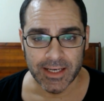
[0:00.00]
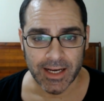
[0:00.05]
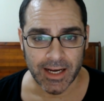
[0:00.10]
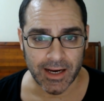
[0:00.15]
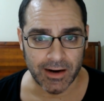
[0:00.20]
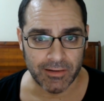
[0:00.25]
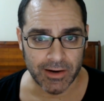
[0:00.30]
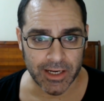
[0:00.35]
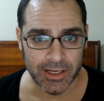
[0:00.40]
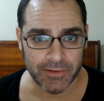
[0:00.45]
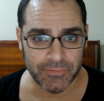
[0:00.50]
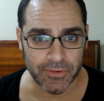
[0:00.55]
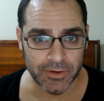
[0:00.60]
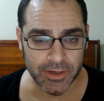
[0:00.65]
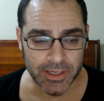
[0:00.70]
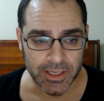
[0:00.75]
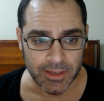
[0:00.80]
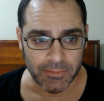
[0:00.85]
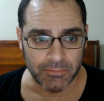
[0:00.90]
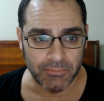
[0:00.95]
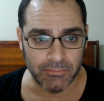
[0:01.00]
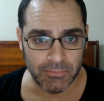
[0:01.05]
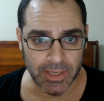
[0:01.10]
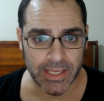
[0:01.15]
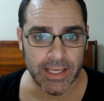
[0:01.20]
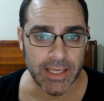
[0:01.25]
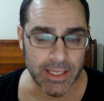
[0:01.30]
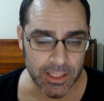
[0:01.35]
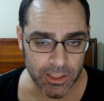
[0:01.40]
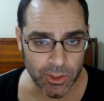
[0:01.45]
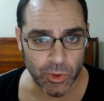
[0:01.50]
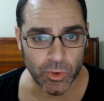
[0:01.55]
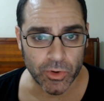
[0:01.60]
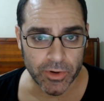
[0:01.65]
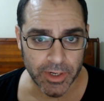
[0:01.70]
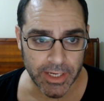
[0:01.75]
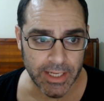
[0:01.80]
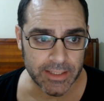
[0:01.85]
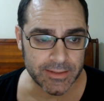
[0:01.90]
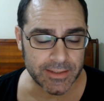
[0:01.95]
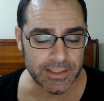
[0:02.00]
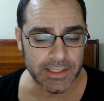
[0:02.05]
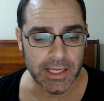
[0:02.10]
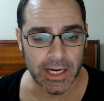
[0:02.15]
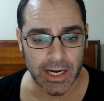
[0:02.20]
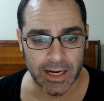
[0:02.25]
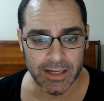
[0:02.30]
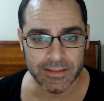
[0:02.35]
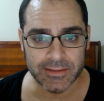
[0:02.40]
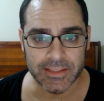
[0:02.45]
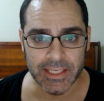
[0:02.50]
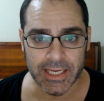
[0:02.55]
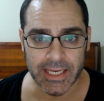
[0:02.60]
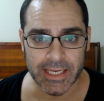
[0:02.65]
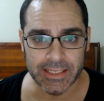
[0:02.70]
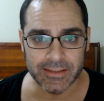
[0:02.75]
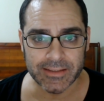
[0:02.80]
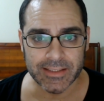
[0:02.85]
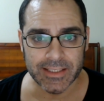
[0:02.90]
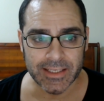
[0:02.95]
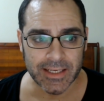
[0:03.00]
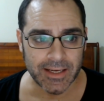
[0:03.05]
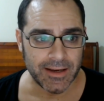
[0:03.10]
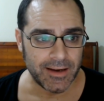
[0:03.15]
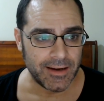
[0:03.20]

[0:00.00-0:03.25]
all right, very male-oriented content,